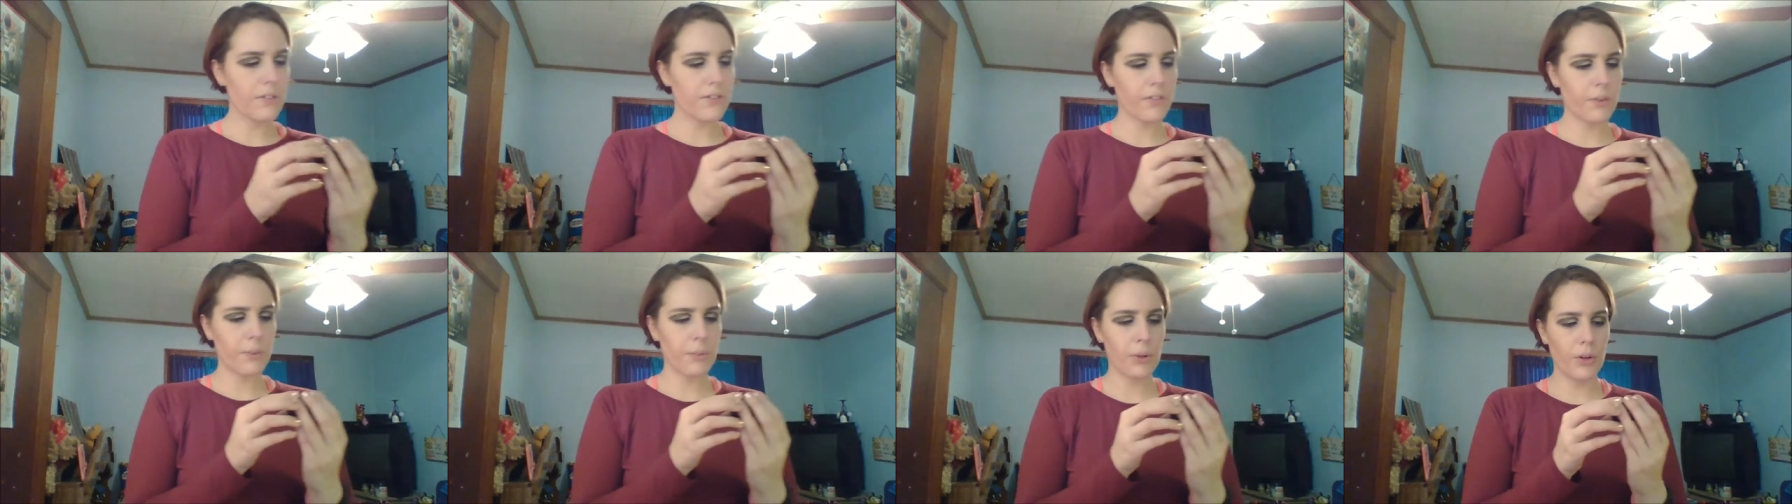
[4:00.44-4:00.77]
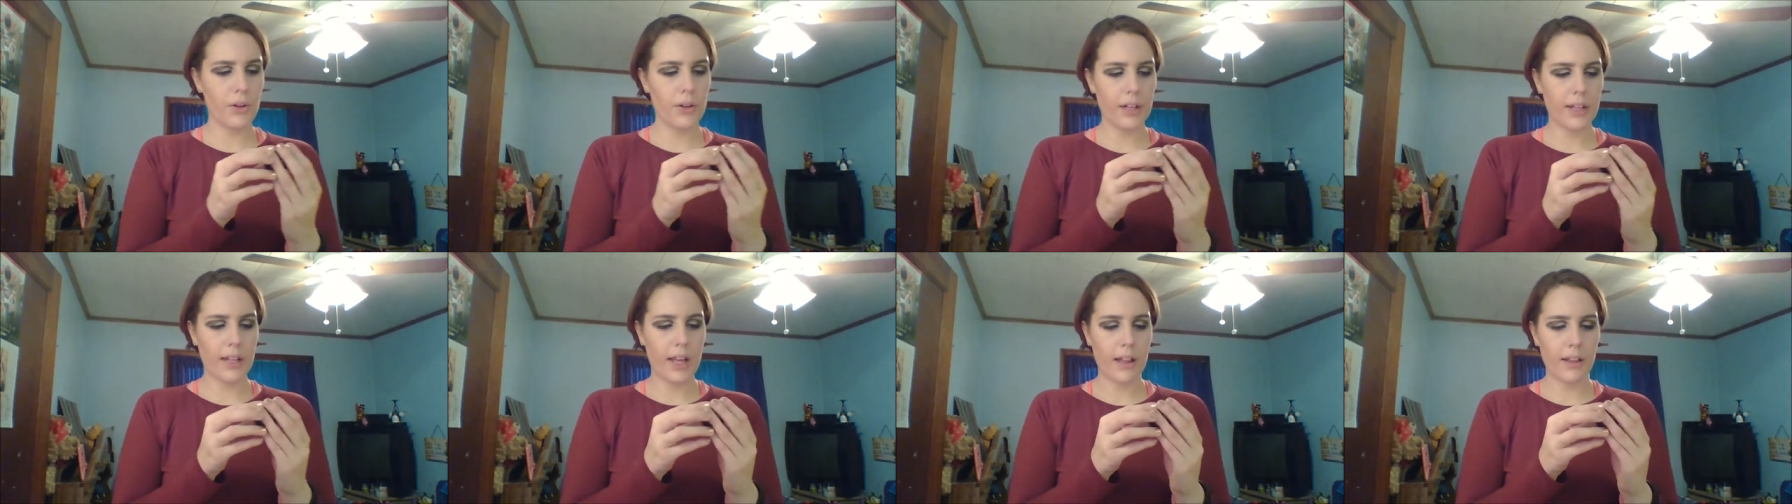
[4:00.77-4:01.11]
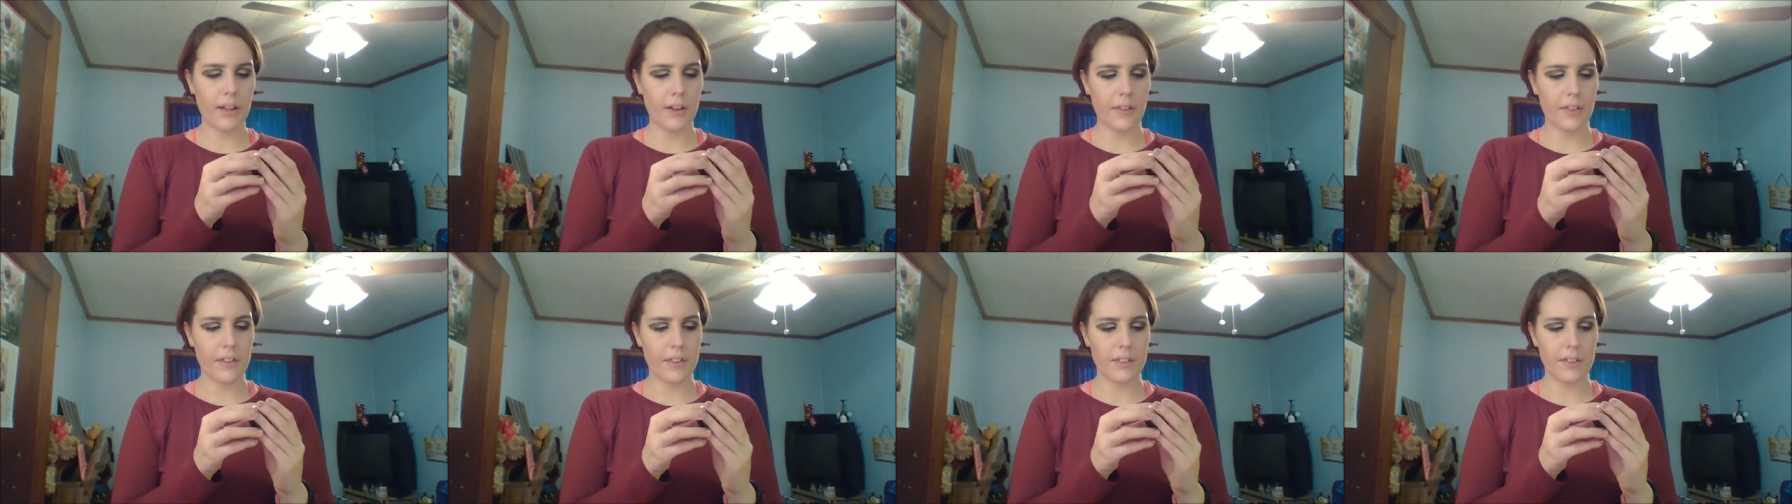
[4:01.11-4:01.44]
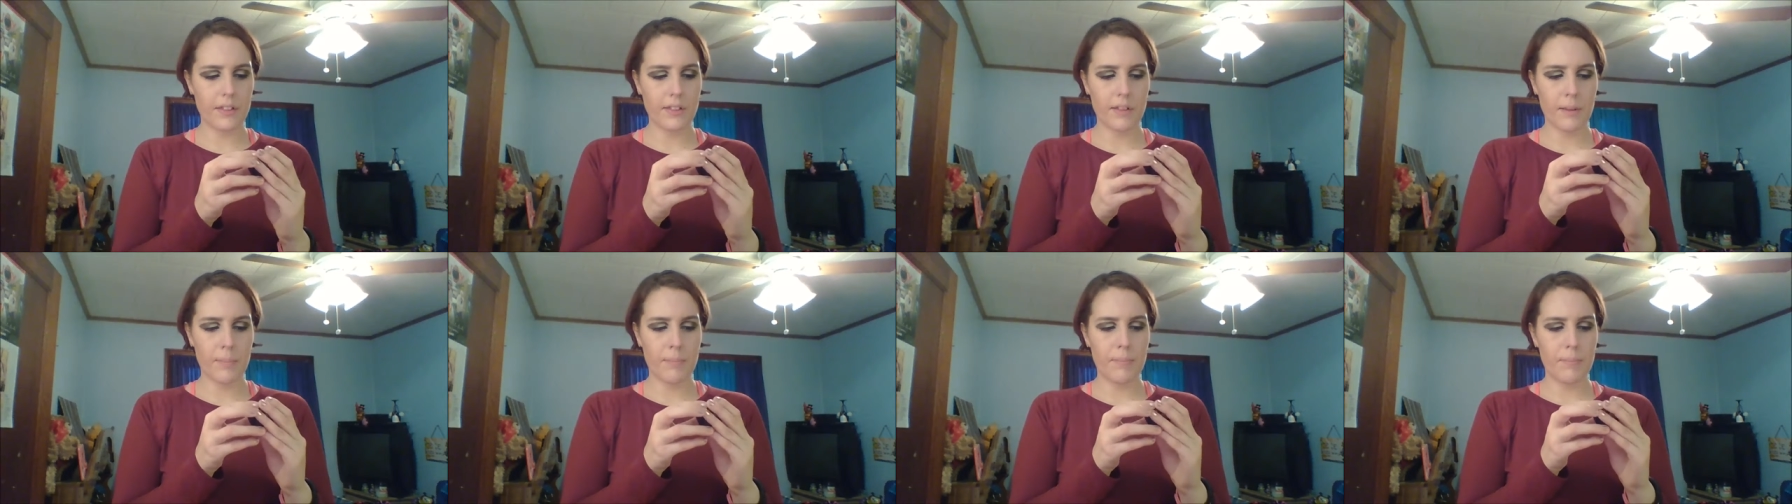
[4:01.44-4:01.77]
from Laura Geller, this
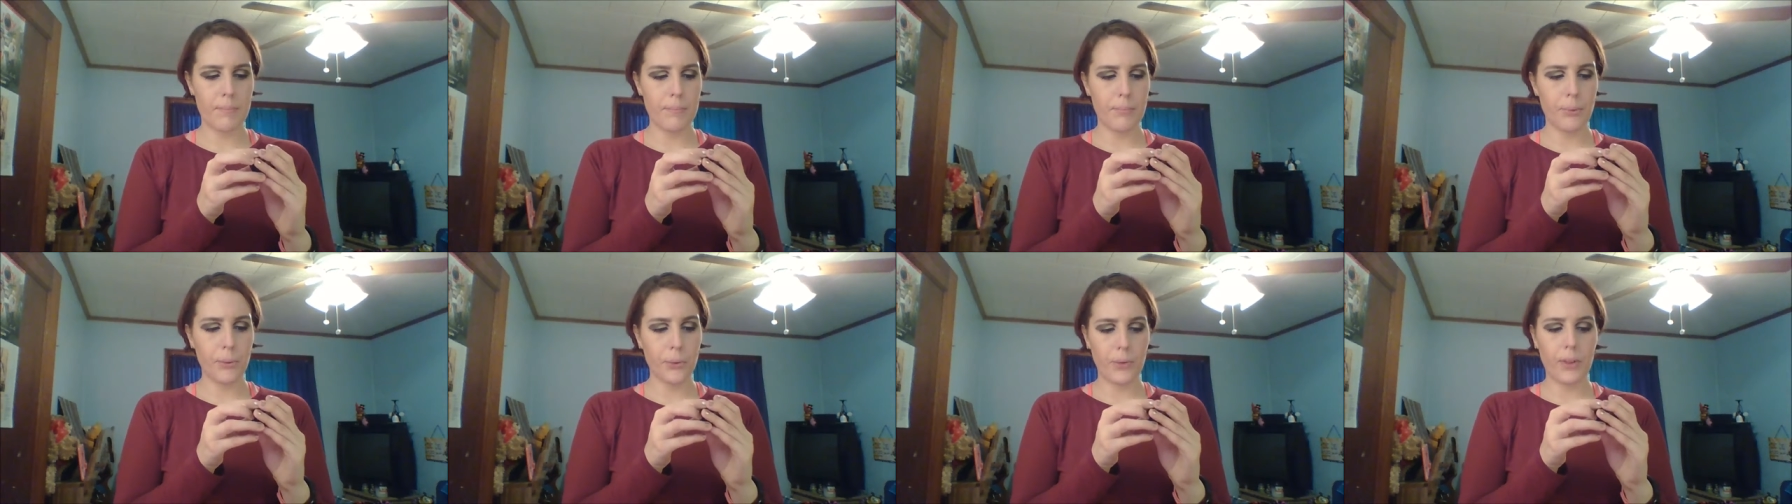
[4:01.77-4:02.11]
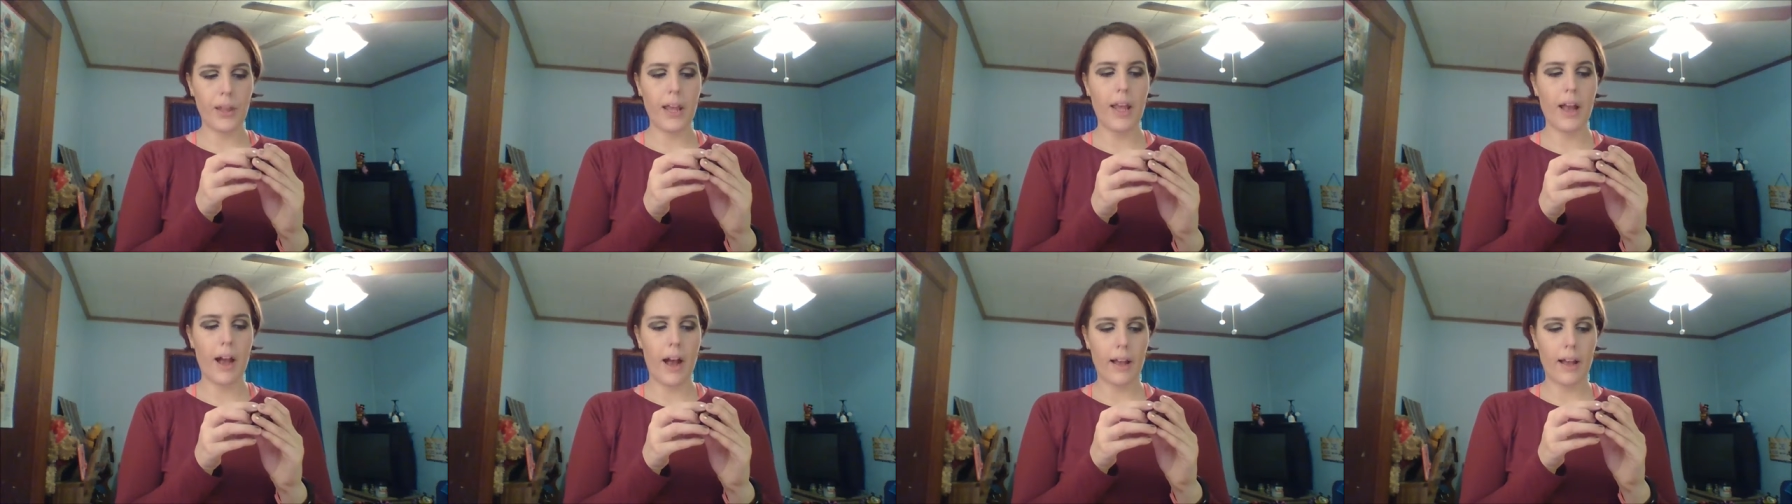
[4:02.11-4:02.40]
is a Brulee